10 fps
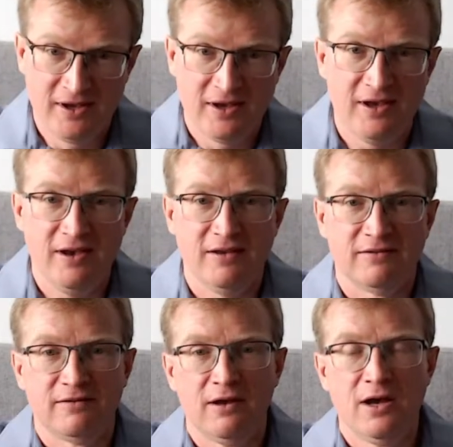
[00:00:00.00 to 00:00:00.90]

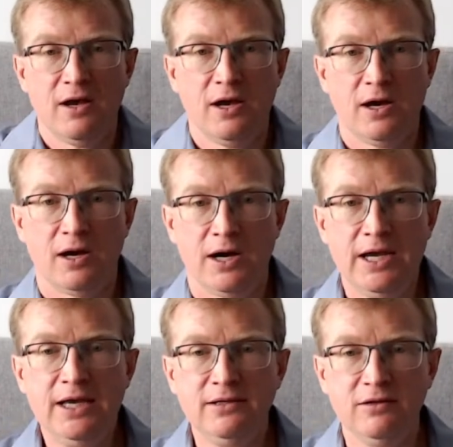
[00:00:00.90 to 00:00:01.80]
has
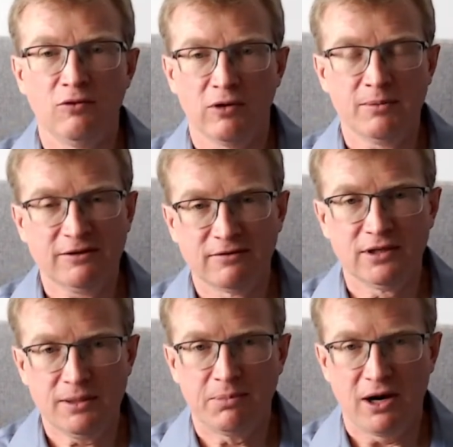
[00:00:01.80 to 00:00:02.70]
an
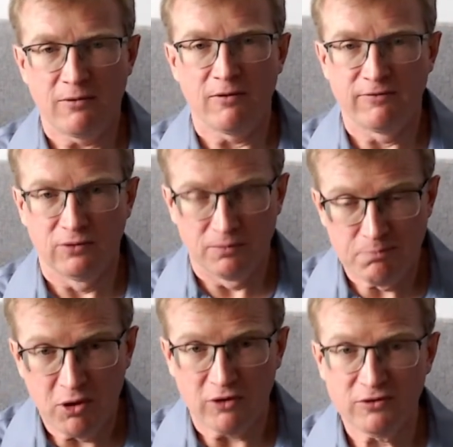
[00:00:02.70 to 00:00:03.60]
enormously powerful
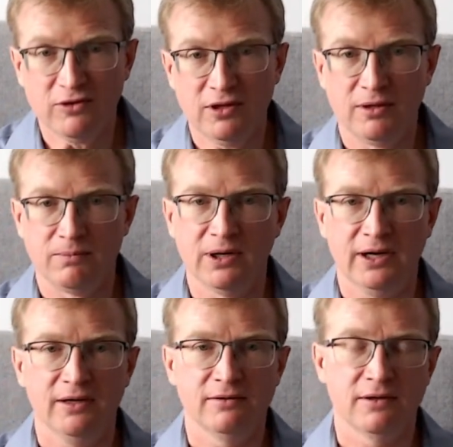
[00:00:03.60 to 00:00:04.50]
personal
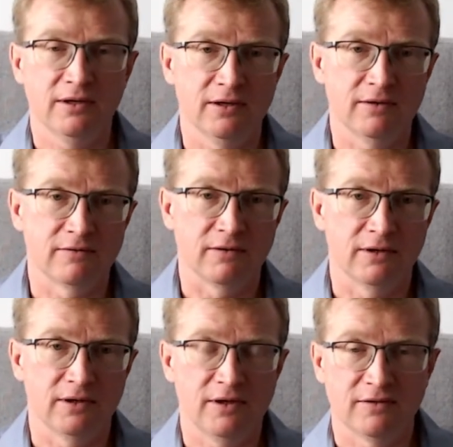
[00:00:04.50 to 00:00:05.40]
brand as
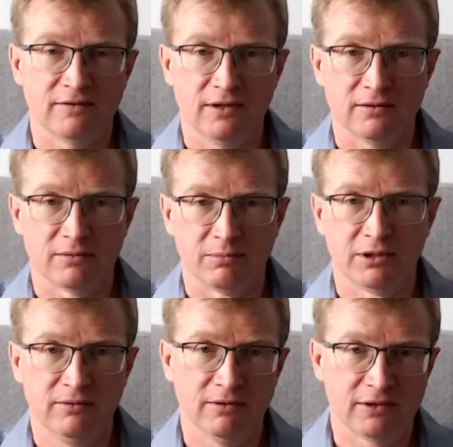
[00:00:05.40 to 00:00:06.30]
an
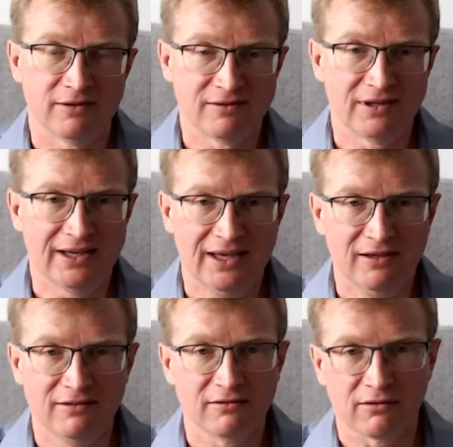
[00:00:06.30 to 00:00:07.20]
entrepreneur. He's an
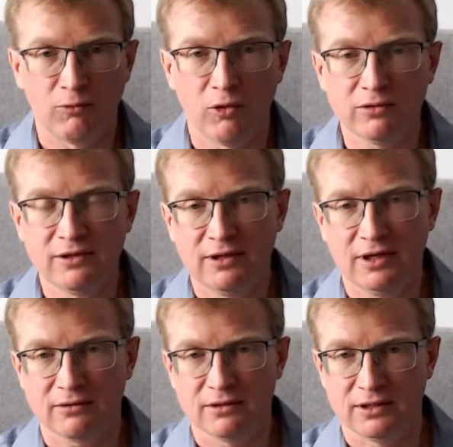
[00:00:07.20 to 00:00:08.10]

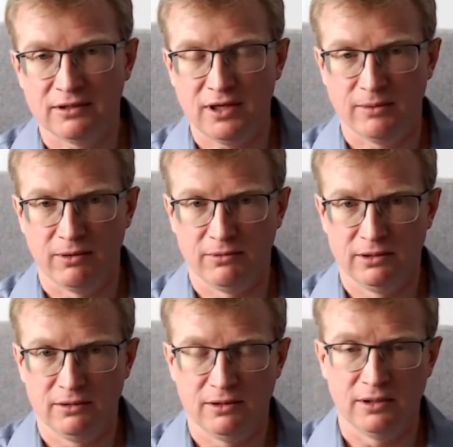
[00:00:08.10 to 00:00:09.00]
extraordinarily
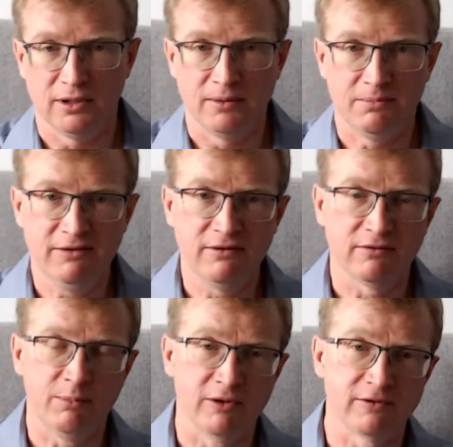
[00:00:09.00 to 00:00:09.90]
capable business
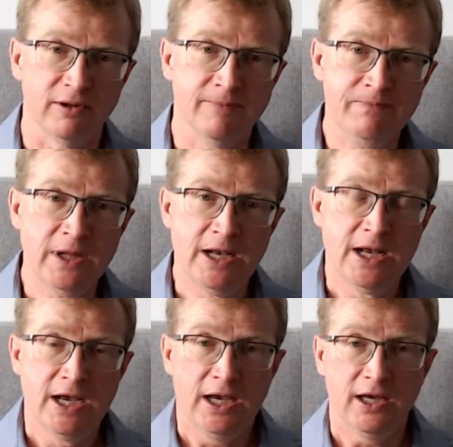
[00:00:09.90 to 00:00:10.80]
person.
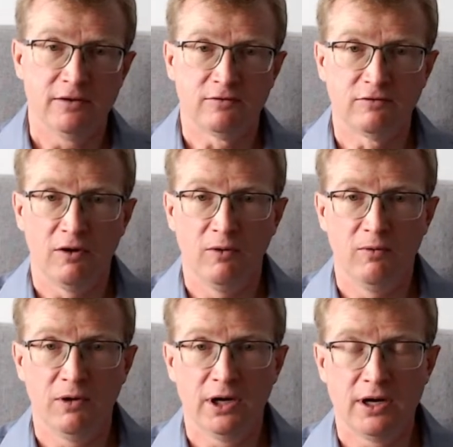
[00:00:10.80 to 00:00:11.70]
And
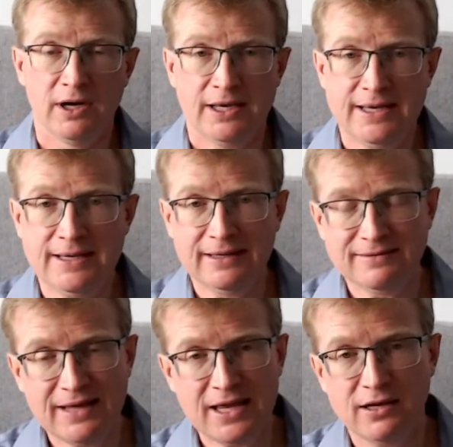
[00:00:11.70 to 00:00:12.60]
so he can
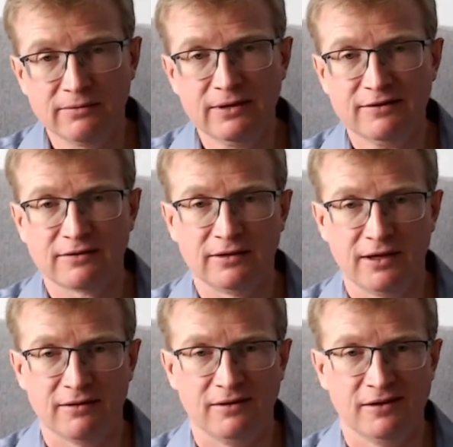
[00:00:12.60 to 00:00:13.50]
take a risk
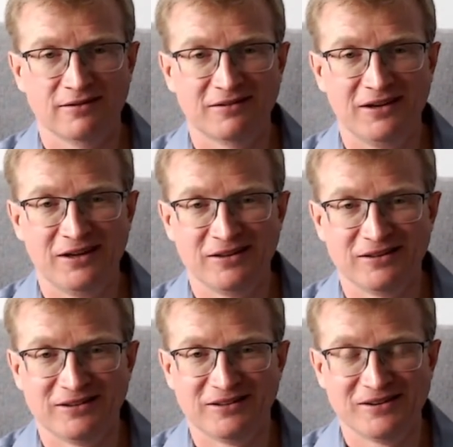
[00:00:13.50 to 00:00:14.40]
like this and